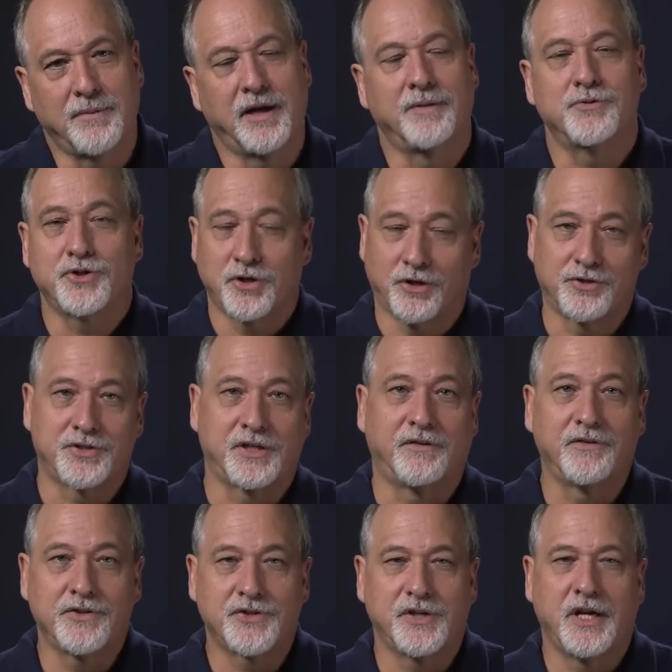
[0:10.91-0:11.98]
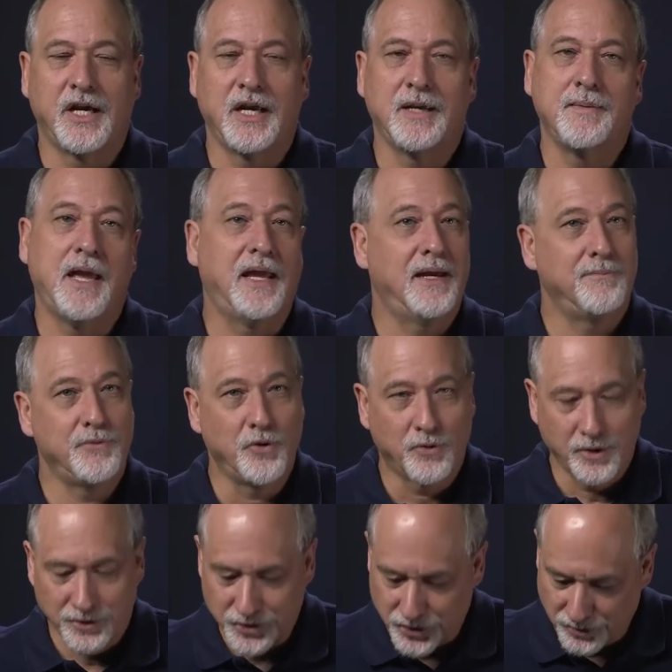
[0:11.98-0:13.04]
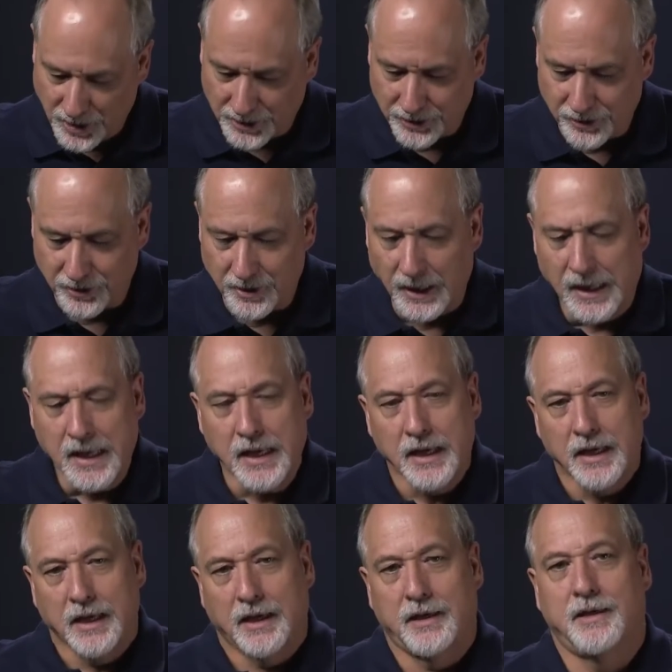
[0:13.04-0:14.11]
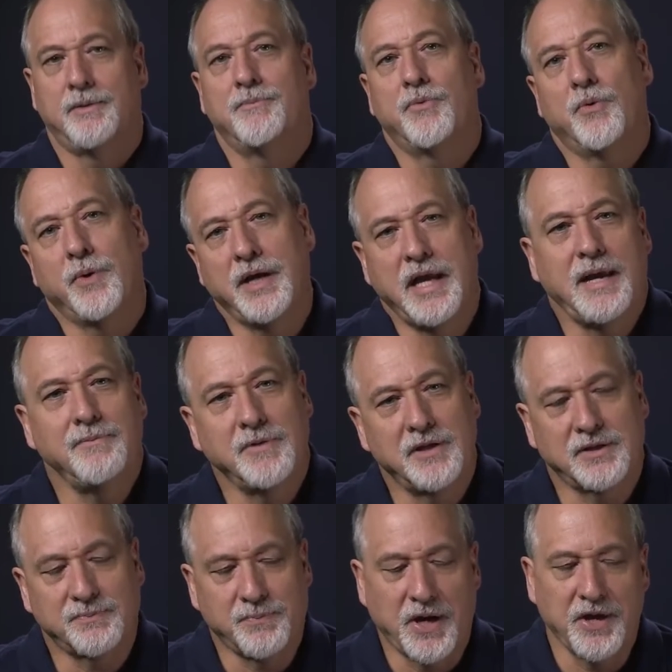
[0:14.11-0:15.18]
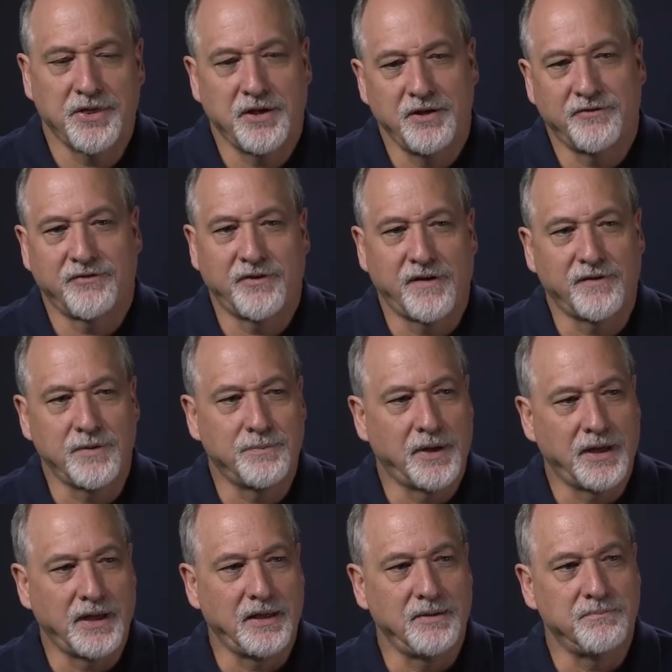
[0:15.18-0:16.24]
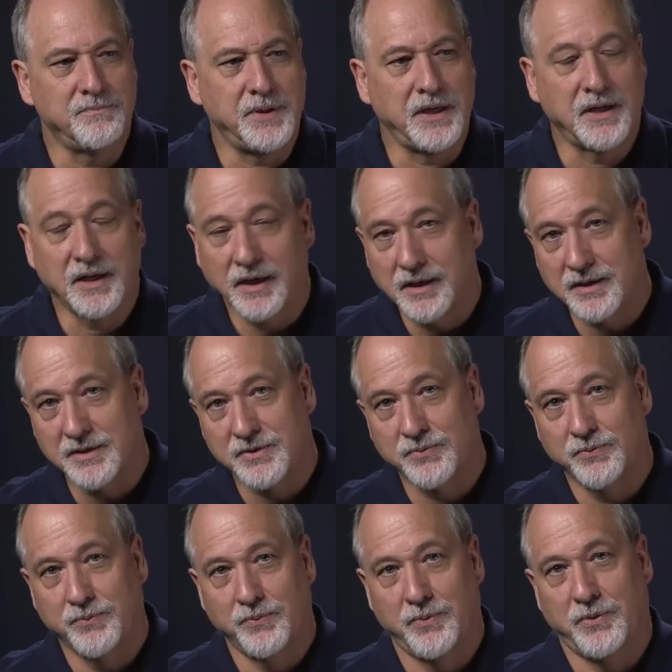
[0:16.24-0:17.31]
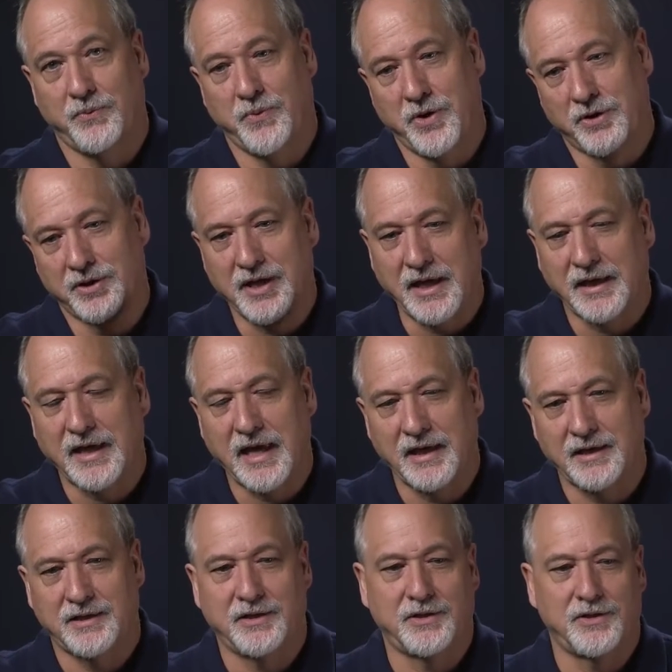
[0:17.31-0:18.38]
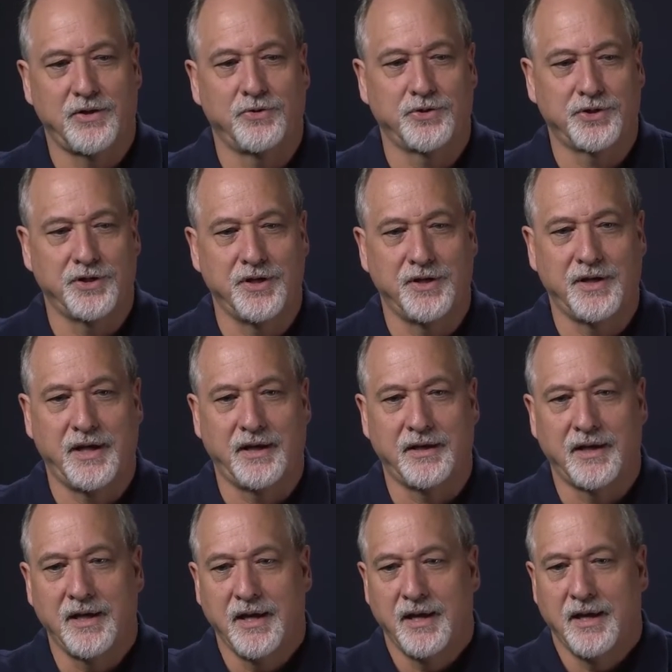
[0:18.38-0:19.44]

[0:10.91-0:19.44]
My name is Charles Severance and I am your instructor. We named this Python for Everybody because we are dedicated to the notion that